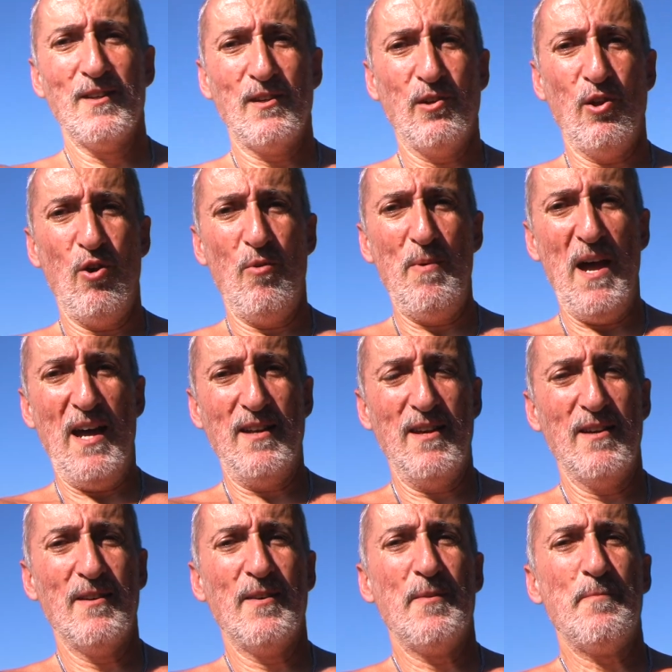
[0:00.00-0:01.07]
globe head
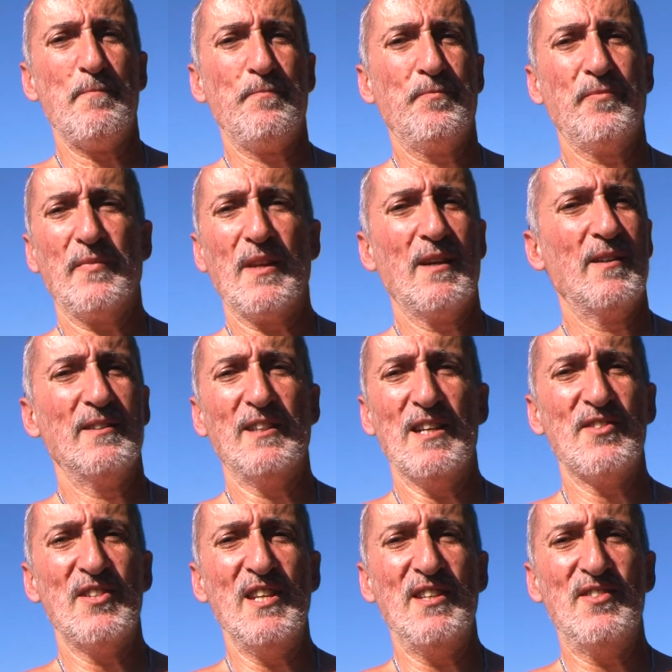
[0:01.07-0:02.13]

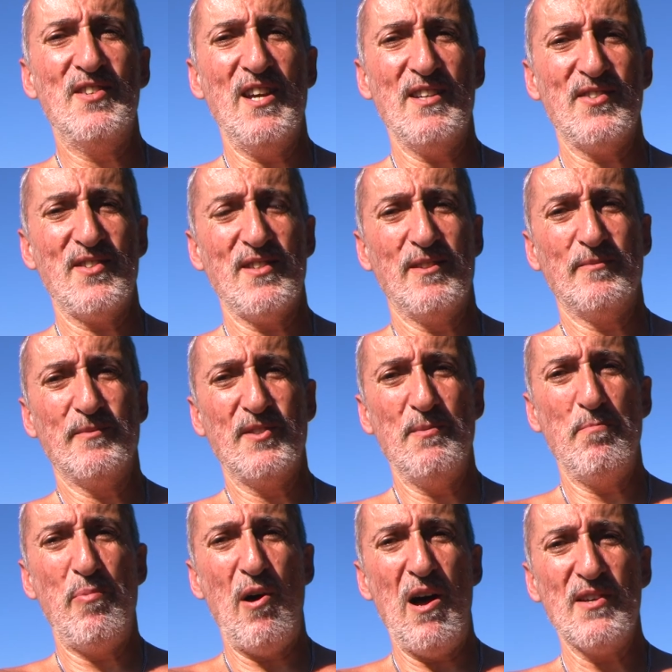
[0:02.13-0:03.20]
doesn't exist. It's
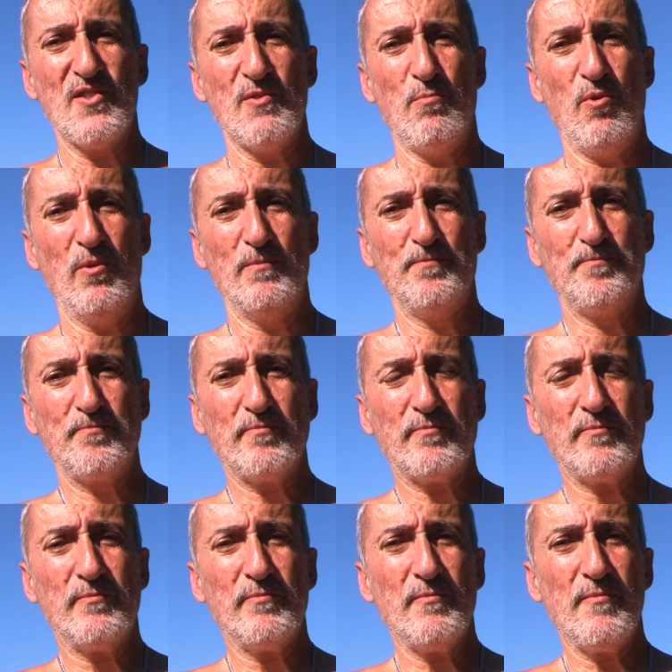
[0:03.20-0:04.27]
impossible.
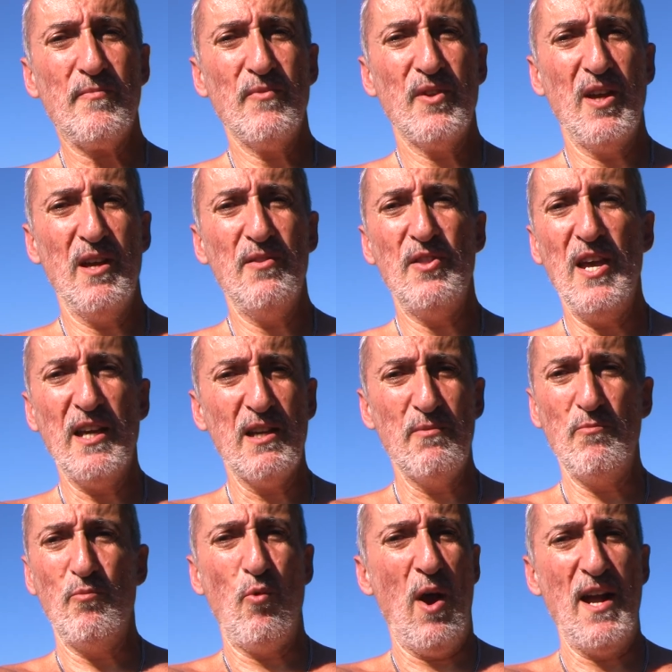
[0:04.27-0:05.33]
Okay, they
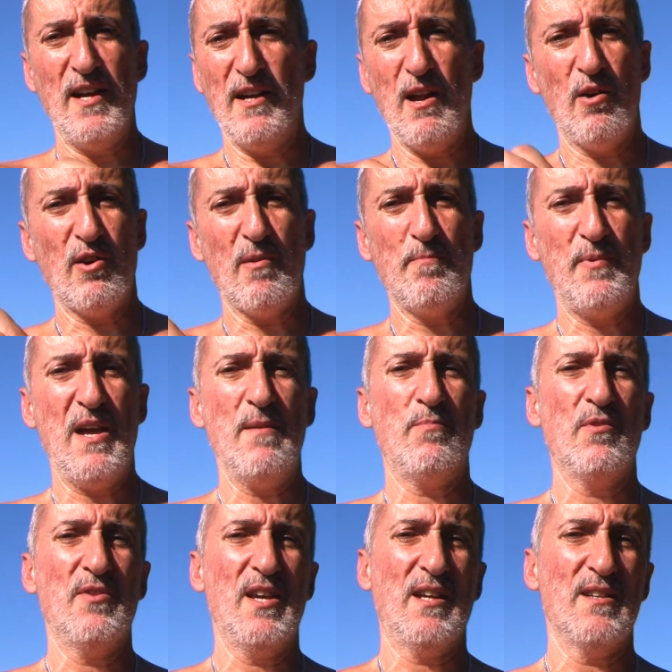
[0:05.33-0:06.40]
can write it out on
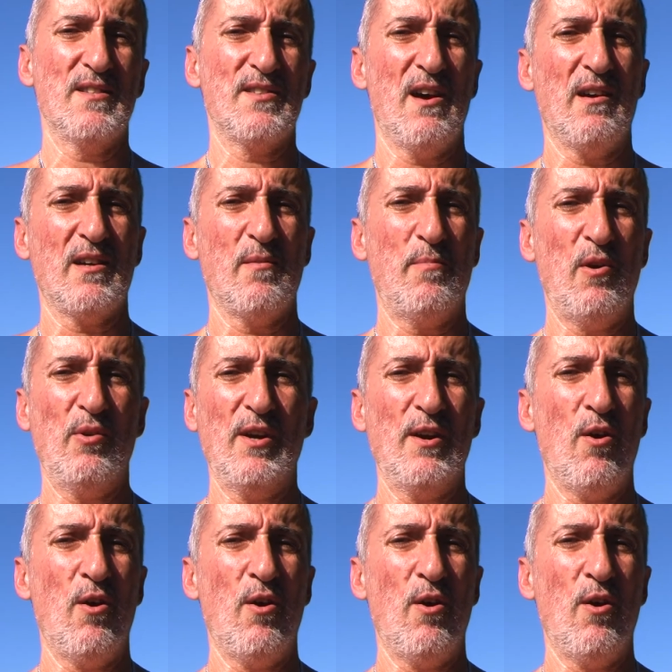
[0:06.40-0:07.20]
paper, they can talk about